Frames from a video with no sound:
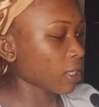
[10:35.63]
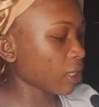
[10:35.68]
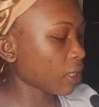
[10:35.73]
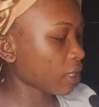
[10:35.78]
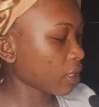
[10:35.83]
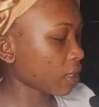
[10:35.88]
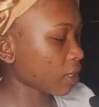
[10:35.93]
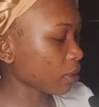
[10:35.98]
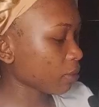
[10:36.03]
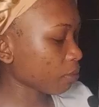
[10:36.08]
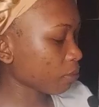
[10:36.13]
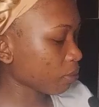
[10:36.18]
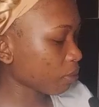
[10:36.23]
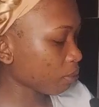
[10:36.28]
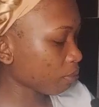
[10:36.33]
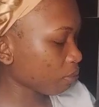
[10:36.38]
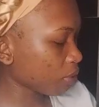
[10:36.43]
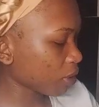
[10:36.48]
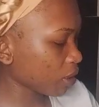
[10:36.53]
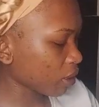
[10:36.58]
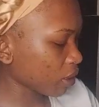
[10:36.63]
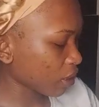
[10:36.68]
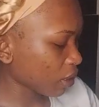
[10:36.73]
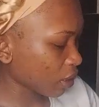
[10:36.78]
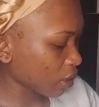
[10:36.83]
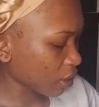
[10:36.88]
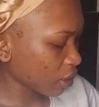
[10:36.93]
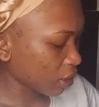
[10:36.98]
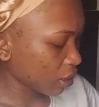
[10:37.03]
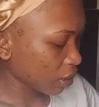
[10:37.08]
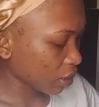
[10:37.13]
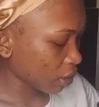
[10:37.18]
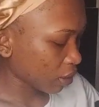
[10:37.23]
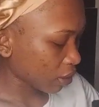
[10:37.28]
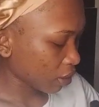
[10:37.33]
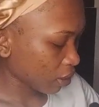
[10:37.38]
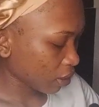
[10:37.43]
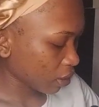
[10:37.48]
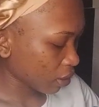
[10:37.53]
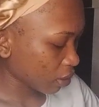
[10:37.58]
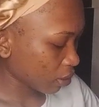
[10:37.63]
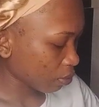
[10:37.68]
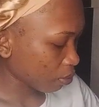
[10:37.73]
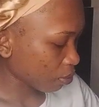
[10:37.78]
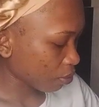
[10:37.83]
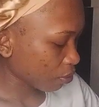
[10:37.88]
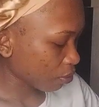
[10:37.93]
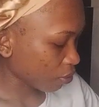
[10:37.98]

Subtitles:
in some laces.